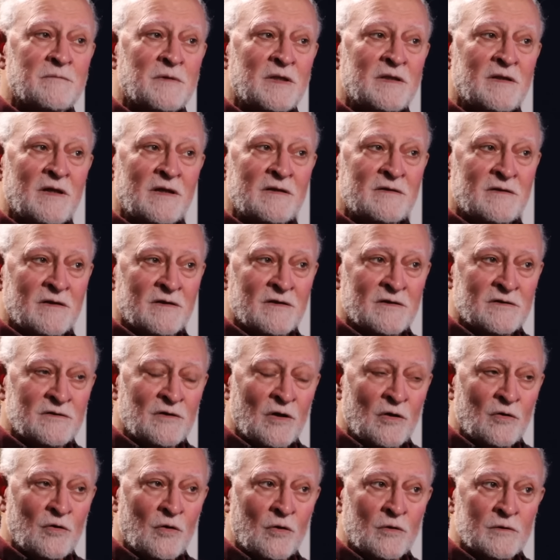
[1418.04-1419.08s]
them in the
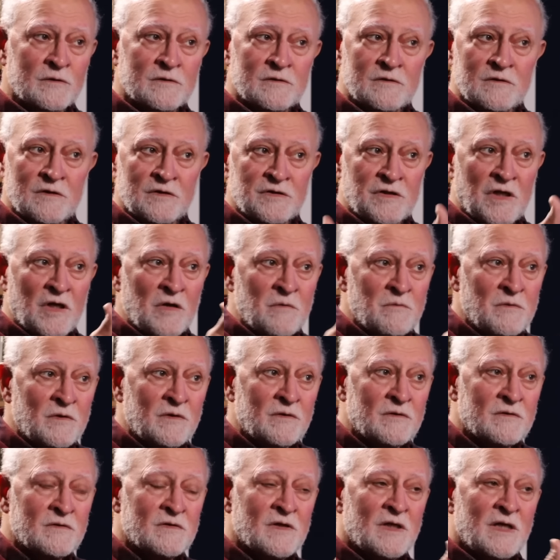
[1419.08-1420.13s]
international courts. The
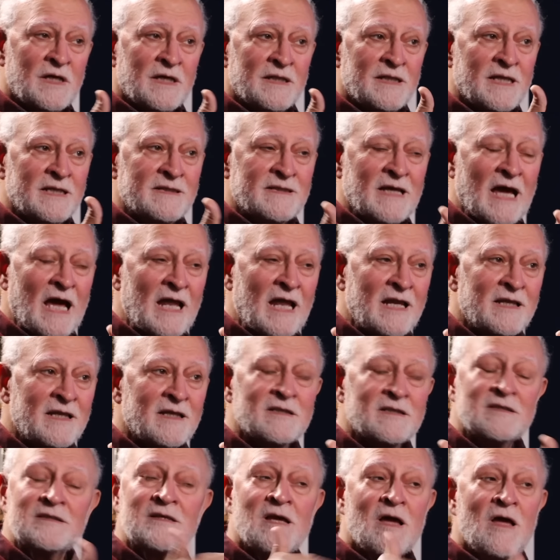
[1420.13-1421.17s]
Germans, the
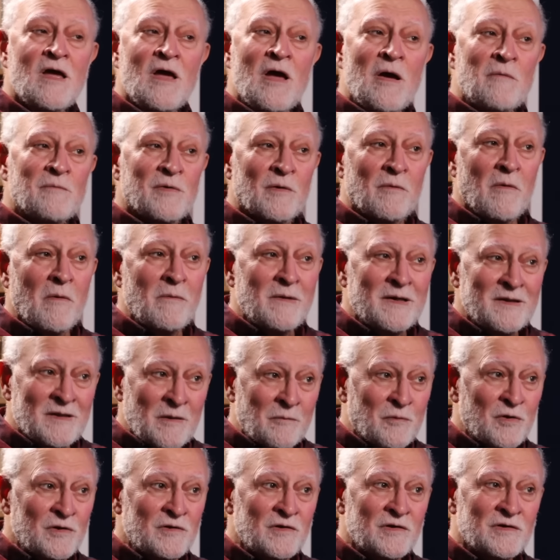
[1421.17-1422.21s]
Italians, probably
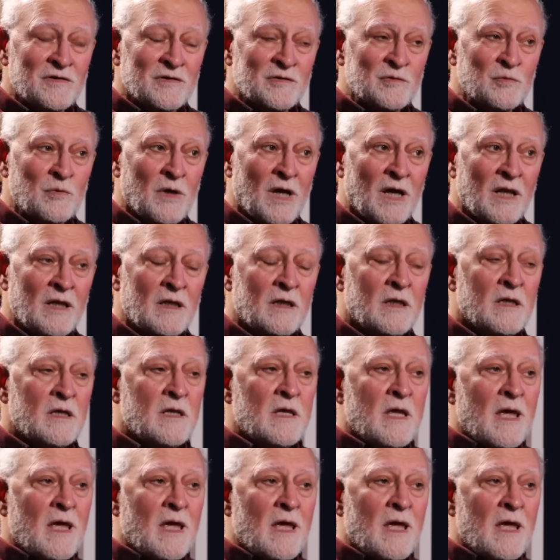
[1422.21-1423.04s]
the British as well.